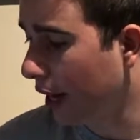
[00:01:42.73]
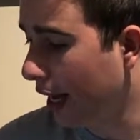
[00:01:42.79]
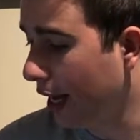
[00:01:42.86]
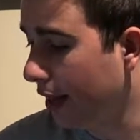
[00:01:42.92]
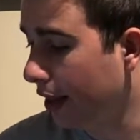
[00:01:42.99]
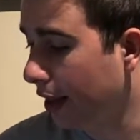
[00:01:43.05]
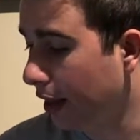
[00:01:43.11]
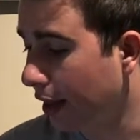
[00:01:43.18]

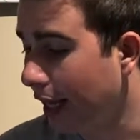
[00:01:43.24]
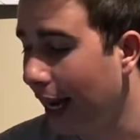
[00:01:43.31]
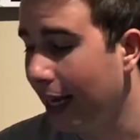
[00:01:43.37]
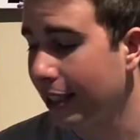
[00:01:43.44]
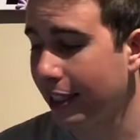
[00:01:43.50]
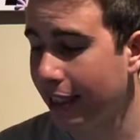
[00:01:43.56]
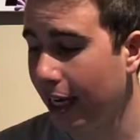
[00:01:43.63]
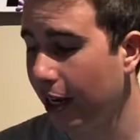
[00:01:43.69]
And the
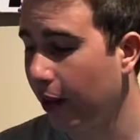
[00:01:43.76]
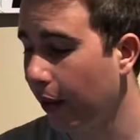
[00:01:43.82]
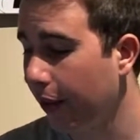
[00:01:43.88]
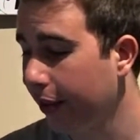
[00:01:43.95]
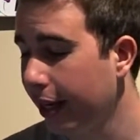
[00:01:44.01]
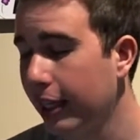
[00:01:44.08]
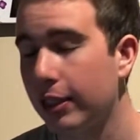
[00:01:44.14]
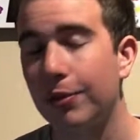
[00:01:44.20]
last sale on
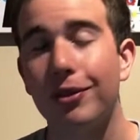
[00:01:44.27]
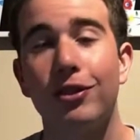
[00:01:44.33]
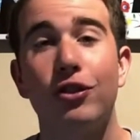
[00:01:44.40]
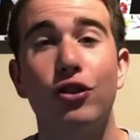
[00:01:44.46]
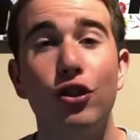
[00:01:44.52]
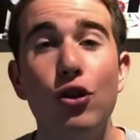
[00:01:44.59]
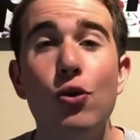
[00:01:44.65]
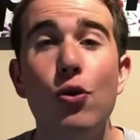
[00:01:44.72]
this was
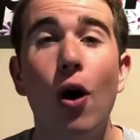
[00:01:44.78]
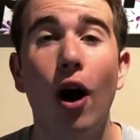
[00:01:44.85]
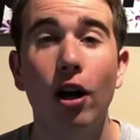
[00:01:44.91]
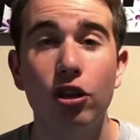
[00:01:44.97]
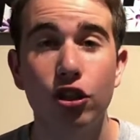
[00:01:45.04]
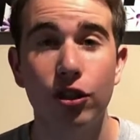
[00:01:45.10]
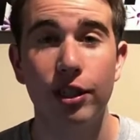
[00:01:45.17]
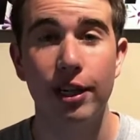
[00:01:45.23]

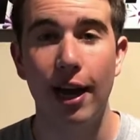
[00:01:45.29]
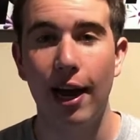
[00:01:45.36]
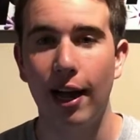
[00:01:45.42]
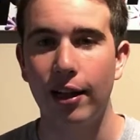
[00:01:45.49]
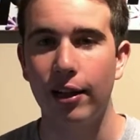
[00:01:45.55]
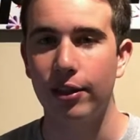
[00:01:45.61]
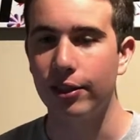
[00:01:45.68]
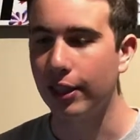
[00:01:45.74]

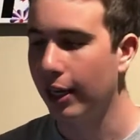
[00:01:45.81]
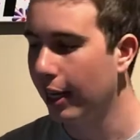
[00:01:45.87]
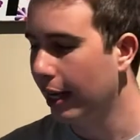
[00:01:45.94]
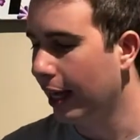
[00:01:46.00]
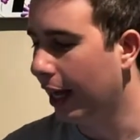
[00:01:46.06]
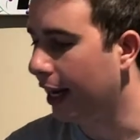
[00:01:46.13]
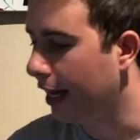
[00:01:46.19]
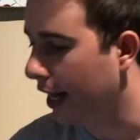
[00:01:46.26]
$200
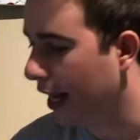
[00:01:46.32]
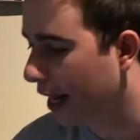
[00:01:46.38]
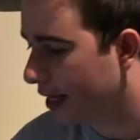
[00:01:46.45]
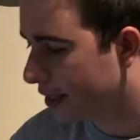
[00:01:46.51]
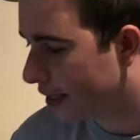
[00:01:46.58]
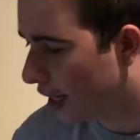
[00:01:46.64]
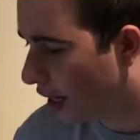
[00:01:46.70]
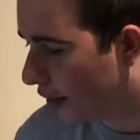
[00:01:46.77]
in an
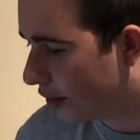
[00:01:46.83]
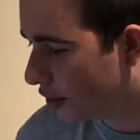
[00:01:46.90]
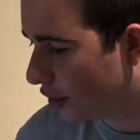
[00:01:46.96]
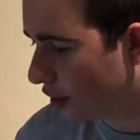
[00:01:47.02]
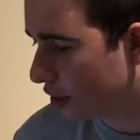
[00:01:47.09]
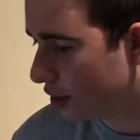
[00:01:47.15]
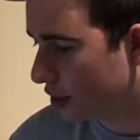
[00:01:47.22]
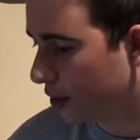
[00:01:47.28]
XL. It
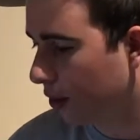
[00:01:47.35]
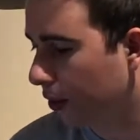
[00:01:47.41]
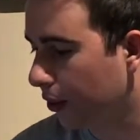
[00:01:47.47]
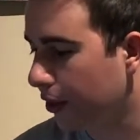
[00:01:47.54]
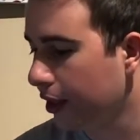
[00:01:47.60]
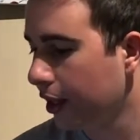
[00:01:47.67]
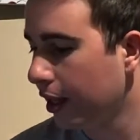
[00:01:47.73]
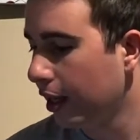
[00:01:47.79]
just
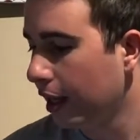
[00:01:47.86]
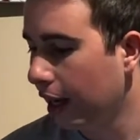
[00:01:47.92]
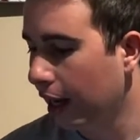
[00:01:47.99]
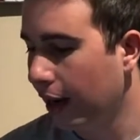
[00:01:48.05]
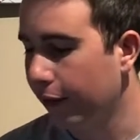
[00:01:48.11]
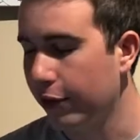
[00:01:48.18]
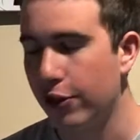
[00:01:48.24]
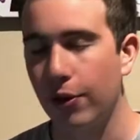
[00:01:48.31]
sold
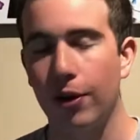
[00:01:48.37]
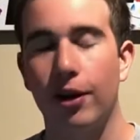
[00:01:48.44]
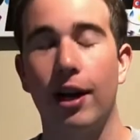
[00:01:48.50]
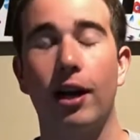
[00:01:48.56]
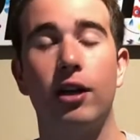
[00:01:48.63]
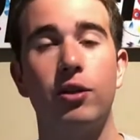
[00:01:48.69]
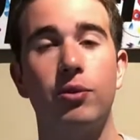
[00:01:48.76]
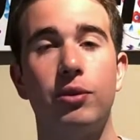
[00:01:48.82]
for
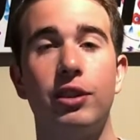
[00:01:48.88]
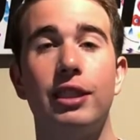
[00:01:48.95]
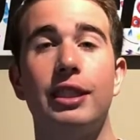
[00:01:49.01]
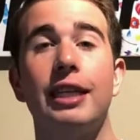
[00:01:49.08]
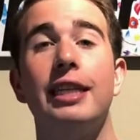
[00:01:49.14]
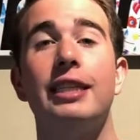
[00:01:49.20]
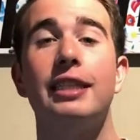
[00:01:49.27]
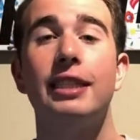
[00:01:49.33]
$200, which is
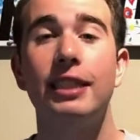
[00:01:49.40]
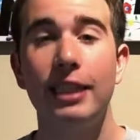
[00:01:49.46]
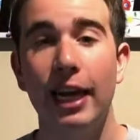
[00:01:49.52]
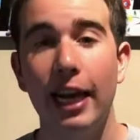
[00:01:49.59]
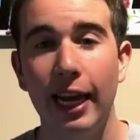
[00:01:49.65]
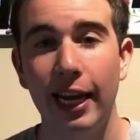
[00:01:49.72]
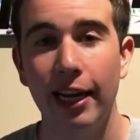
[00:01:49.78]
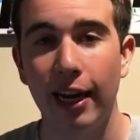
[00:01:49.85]

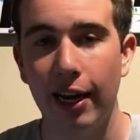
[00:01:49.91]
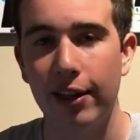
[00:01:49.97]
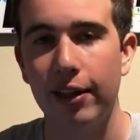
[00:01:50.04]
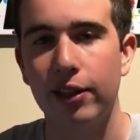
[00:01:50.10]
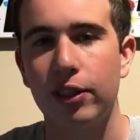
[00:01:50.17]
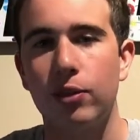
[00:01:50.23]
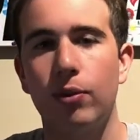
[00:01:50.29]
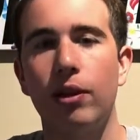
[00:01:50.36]
insane. I think
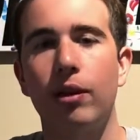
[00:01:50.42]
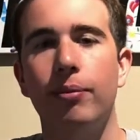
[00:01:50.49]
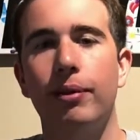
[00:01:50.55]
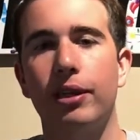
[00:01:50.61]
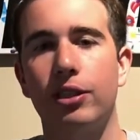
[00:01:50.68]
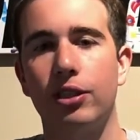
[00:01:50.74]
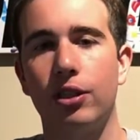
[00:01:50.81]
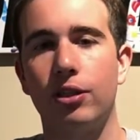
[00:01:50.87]
this is one of the
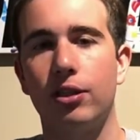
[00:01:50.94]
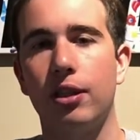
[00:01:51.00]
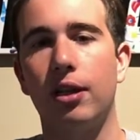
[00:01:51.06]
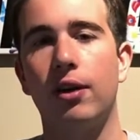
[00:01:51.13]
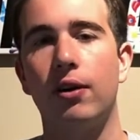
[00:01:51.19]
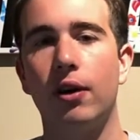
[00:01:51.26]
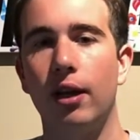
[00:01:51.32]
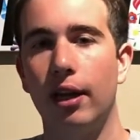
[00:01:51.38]
best shirts
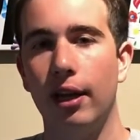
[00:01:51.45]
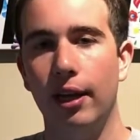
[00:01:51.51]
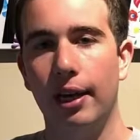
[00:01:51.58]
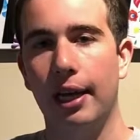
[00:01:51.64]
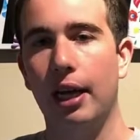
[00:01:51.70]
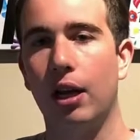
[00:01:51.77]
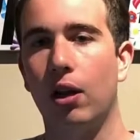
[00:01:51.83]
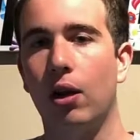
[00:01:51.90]
though
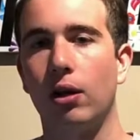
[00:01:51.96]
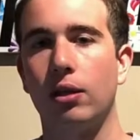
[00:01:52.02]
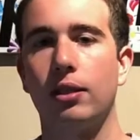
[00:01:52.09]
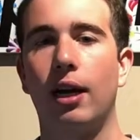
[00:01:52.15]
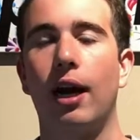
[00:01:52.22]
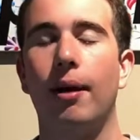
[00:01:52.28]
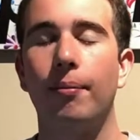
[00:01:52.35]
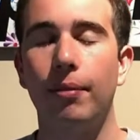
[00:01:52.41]
in a long
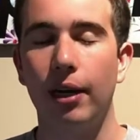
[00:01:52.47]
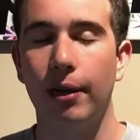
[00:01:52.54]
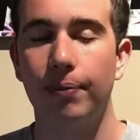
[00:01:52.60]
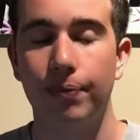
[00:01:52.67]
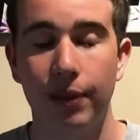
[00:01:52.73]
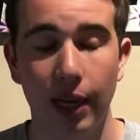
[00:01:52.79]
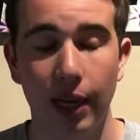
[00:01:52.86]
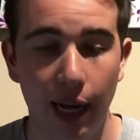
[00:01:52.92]
time. But
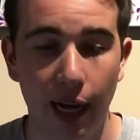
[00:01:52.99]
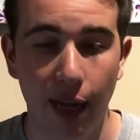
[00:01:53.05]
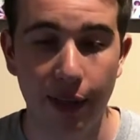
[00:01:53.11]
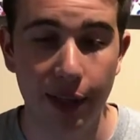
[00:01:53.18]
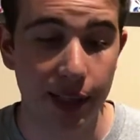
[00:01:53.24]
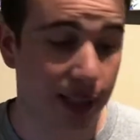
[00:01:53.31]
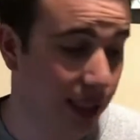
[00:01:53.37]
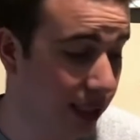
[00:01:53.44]

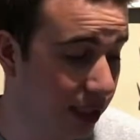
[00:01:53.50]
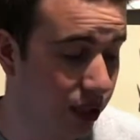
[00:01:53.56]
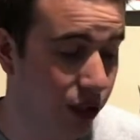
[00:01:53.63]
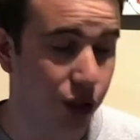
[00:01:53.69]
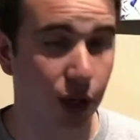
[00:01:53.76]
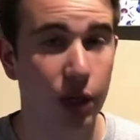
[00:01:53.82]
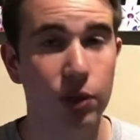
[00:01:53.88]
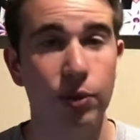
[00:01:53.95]
this season's
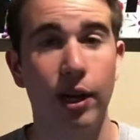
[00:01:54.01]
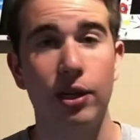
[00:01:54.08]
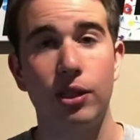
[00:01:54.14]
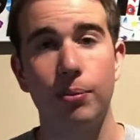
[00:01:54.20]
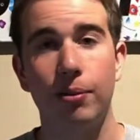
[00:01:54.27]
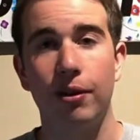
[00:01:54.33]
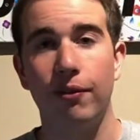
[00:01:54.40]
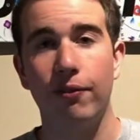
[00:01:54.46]
shirts were
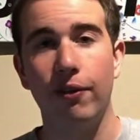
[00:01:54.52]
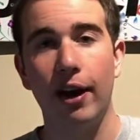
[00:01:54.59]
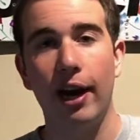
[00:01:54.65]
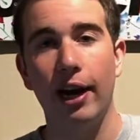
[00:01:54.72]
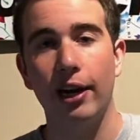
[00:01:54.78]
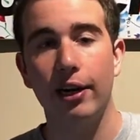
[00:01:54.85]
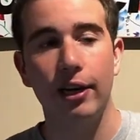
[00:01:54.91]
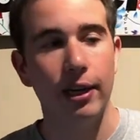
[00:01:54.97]
actually pretty
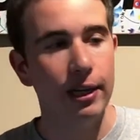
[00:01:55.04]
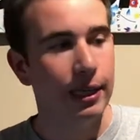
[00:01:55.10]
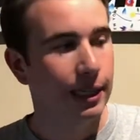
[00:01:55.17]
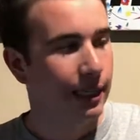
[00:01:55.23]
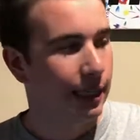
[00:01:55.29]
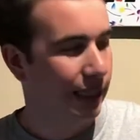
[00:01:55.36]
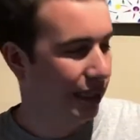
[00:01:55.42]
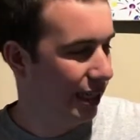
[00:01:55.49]
fire.
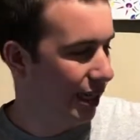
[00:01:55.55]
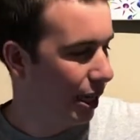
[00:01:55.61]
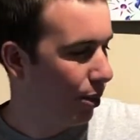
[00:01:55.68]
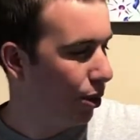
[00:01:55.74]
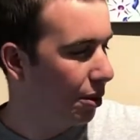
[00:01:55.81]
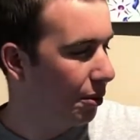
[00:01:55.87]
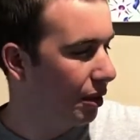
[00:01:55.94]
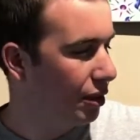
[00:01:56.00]

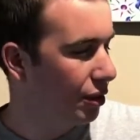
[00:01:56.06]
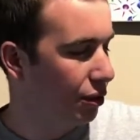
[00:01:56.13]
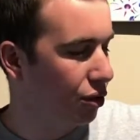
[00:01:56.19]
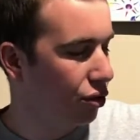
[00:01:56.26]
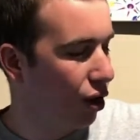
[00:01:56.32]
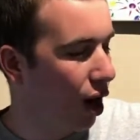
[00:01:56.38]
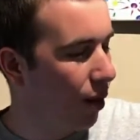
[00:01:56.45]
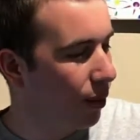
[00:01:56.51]
What do we want to do?
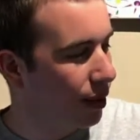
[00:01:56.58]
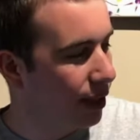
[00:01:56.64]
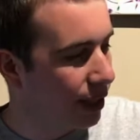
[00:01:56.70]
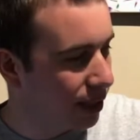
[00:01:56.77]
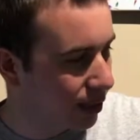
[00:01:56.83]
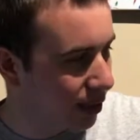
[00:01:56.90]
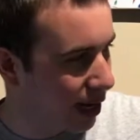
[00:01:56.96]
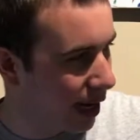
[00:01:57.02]
Start with
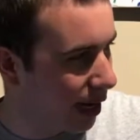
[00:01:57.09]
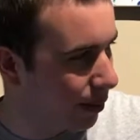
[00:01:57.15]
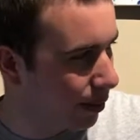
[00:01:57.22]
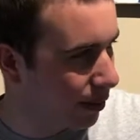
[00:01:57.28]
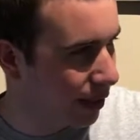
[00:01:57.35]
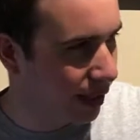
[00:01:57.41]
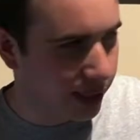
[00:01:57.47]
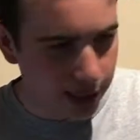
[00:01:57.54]
this or end
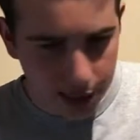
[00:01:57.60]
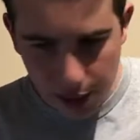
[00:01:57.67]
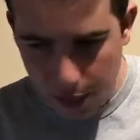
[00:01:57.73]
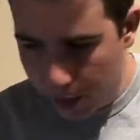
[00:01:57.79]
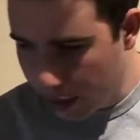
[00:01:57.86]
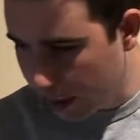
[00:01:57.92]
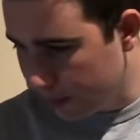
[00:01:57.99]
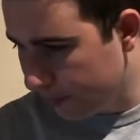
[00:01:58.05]
with this? You know
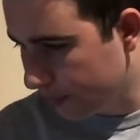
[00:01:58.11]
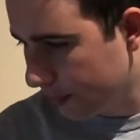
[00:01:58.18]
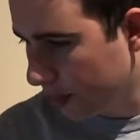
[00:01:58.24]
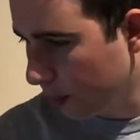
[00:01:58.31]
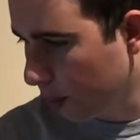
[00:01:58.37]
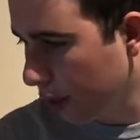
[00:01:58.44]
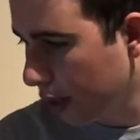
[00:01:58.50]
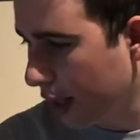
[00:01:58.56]
what?
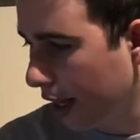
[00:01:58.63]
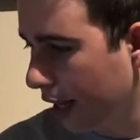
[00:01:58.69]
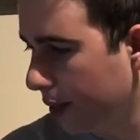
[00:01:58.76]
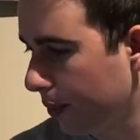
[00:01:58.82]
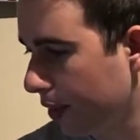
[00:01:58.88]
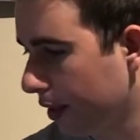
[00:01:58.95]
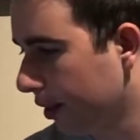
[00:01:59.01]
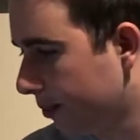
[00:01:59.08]
We're gonna end
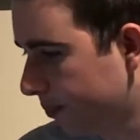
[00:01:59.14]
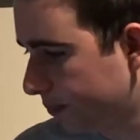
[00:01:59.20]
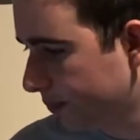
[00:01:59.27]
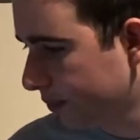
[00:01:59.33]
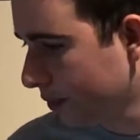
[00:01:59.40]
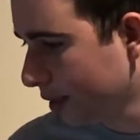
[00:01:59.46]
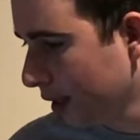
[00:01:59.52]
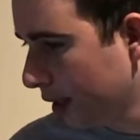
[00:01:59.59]
with it.
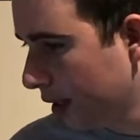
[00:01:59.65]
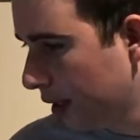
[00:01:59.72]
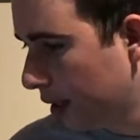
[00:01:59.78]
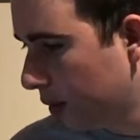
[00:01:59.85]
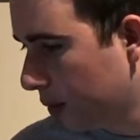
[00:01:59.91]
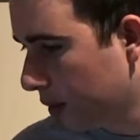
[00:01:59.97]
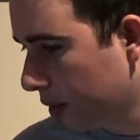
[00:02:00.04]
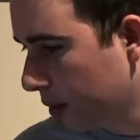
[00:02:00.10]

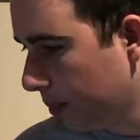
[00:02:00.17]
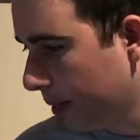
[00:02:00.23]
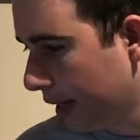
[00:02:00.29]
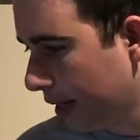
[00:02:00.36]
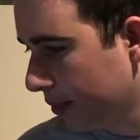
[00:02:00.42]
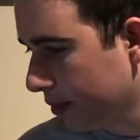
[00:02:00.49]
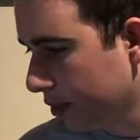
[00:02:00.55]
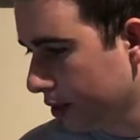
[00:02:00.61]
We'll go
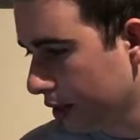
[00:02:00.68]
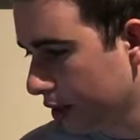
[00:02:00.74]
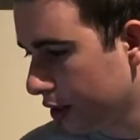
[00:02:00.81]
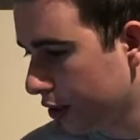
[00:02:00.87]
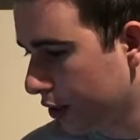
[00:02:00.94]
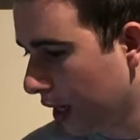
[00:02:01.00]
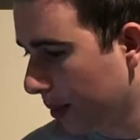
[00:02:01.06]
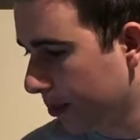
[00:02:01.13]
back, we'll start the
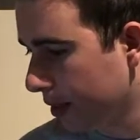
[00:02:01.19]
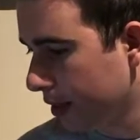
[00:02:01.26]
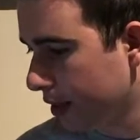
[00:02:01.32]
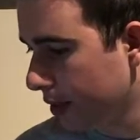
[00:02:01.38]
drop list.